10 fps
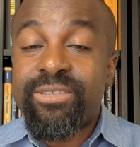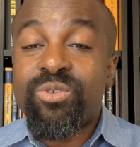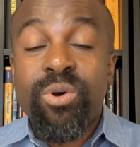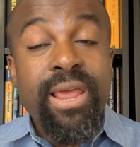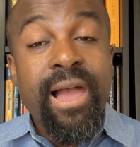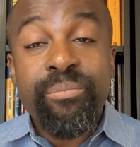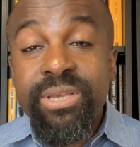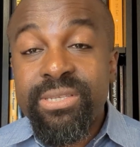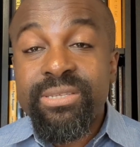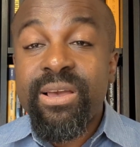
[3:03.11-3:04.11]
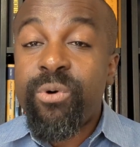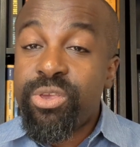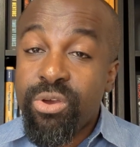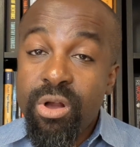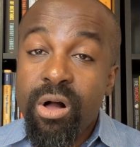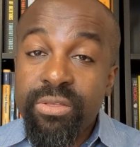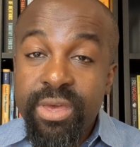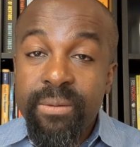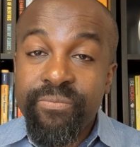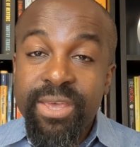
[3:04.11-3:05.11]
So what happens is that when you call
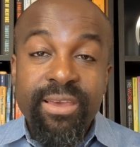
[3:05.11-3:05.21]
them,